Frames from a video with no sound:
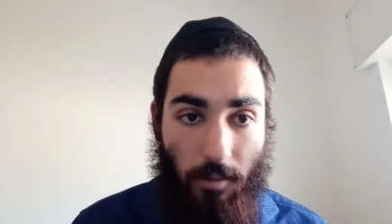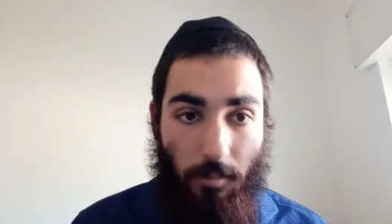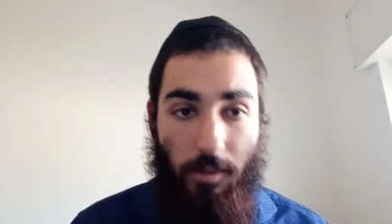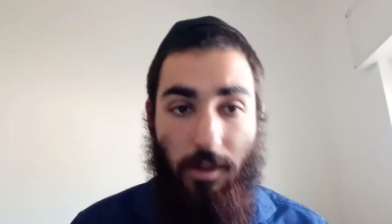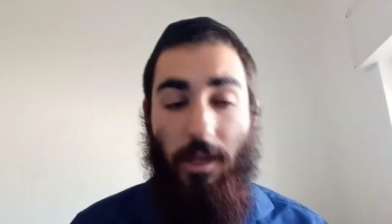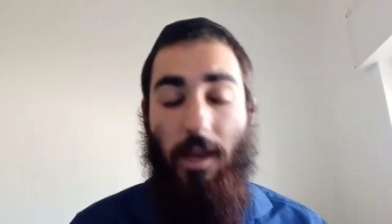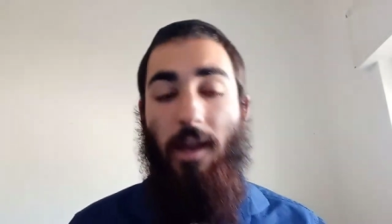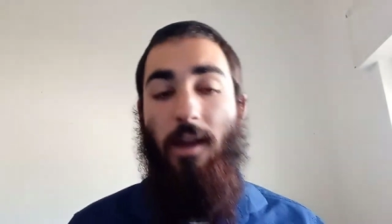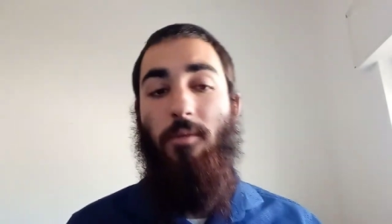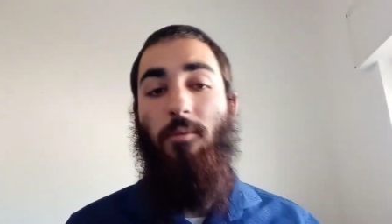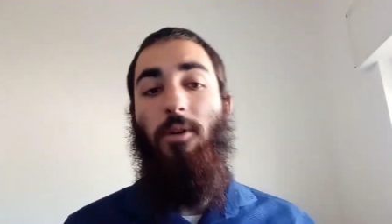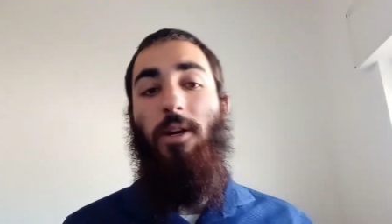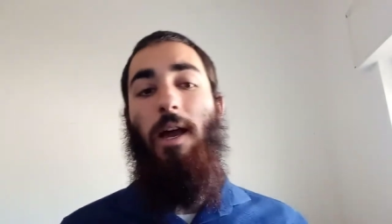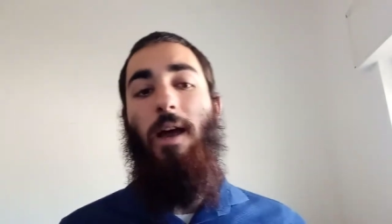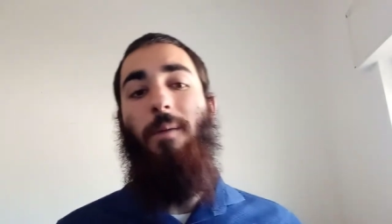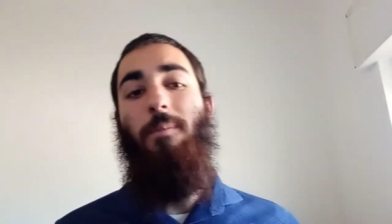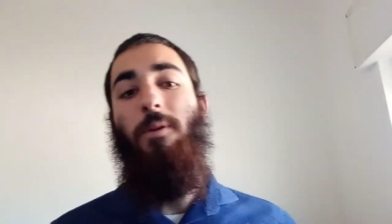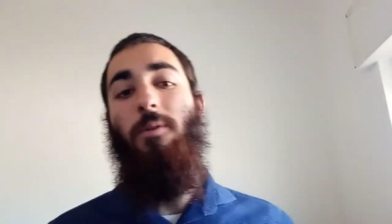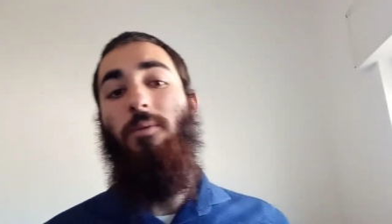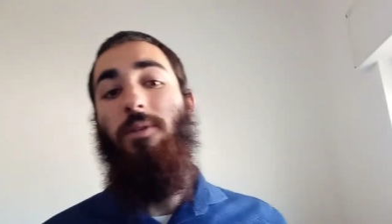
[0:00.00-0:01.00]
Then what
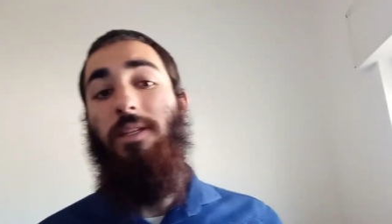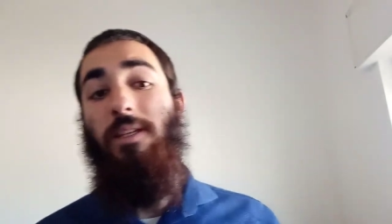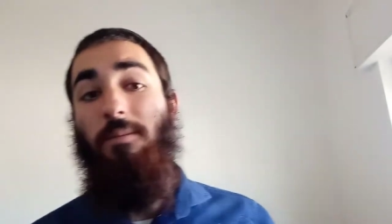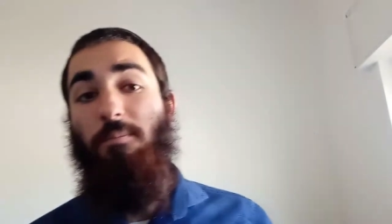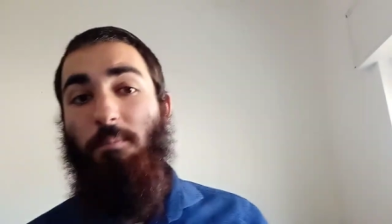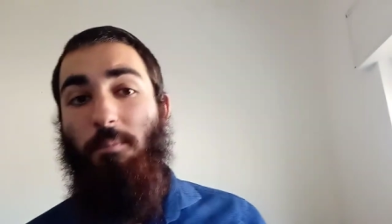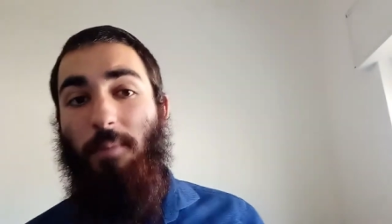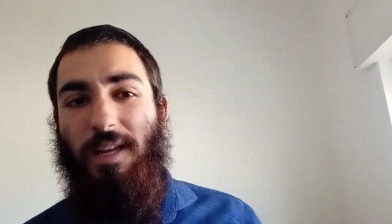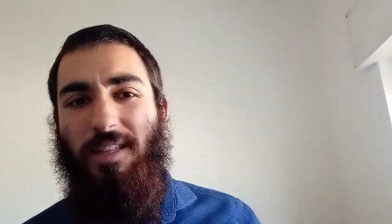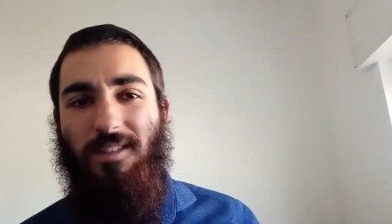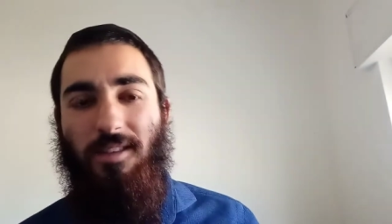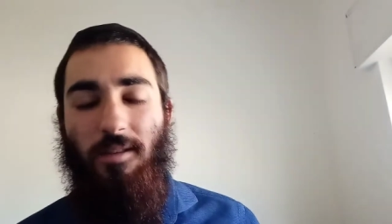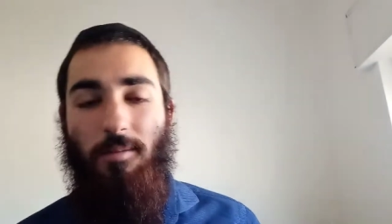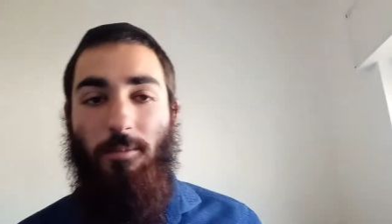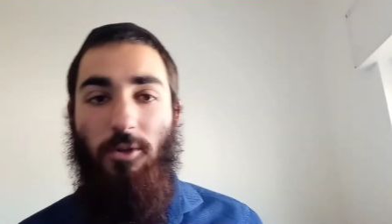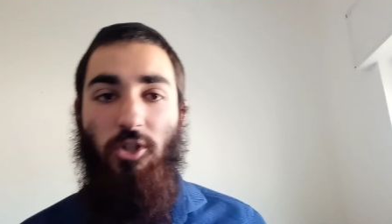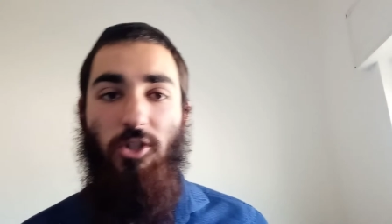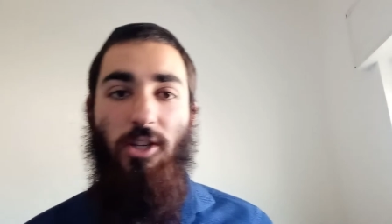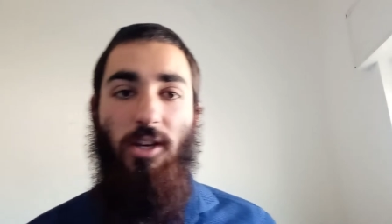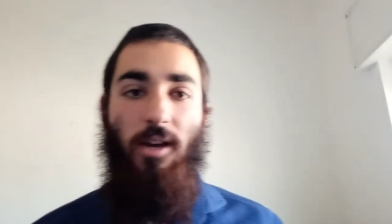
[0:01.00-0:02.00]
happened was he met the
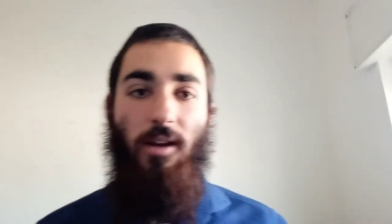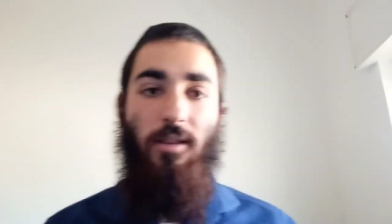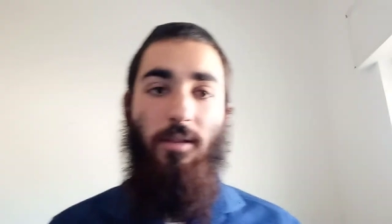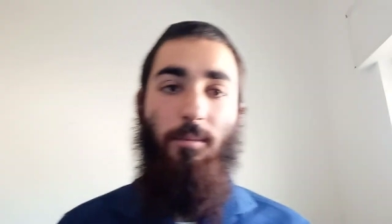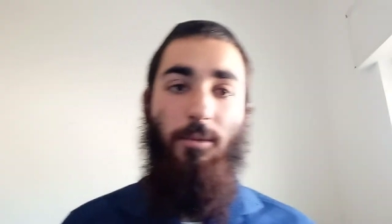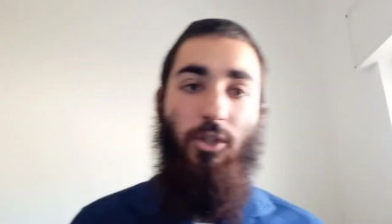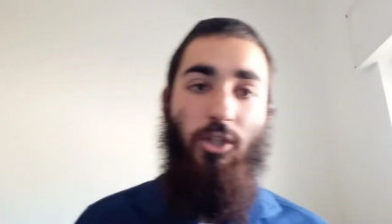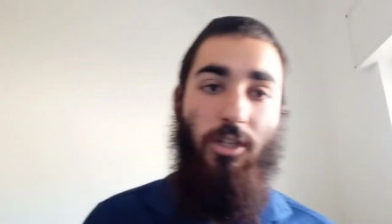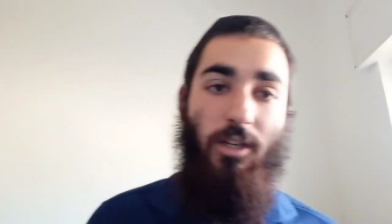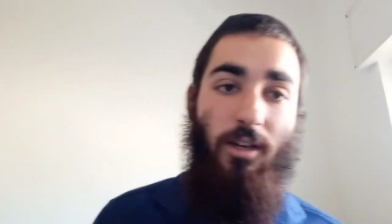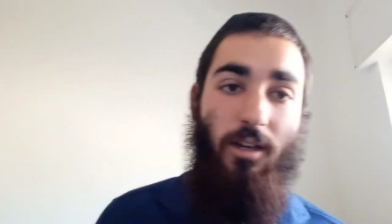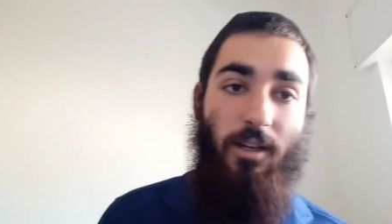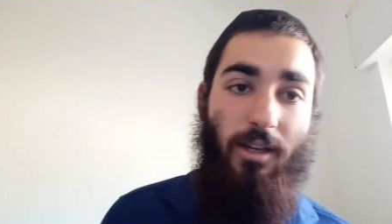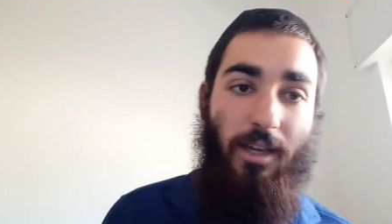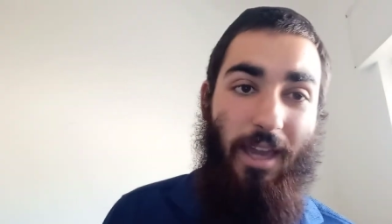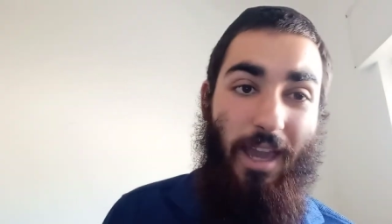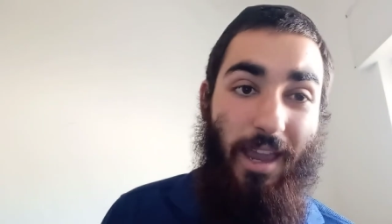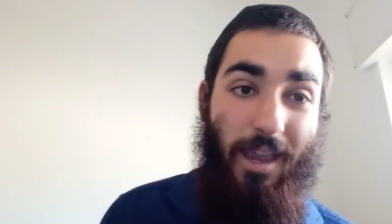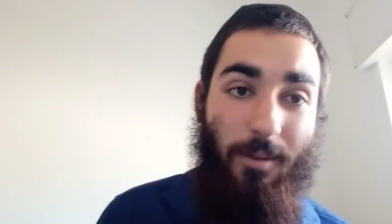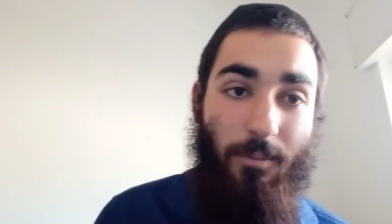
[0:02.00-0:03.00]
Mashiach. The Mashiach
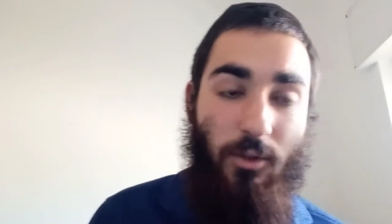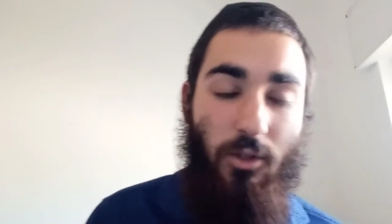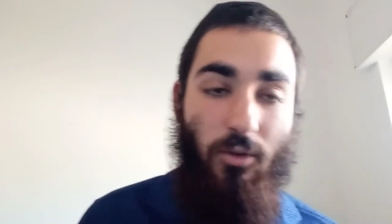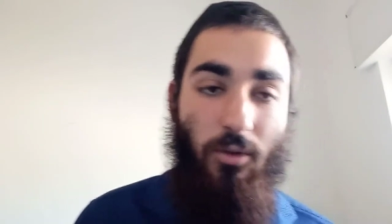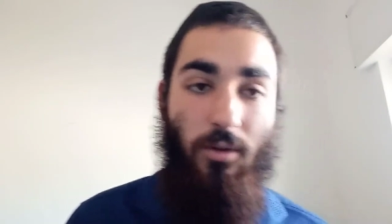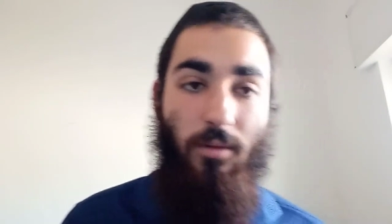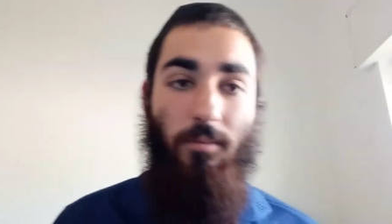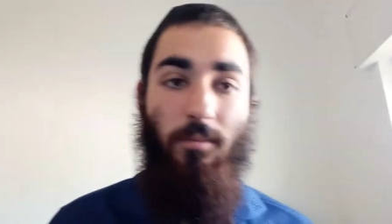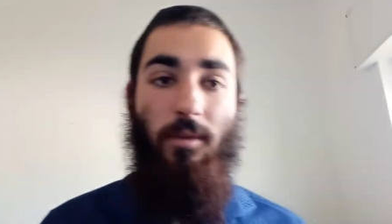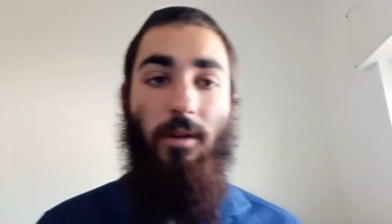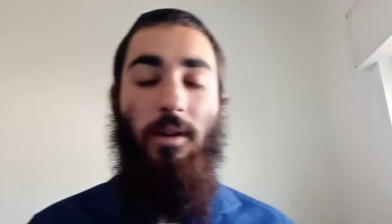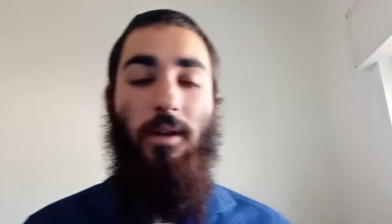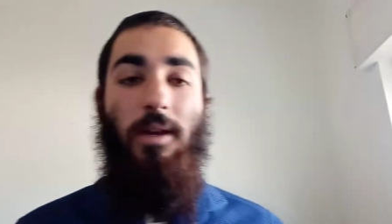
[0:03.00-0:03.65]
came to him.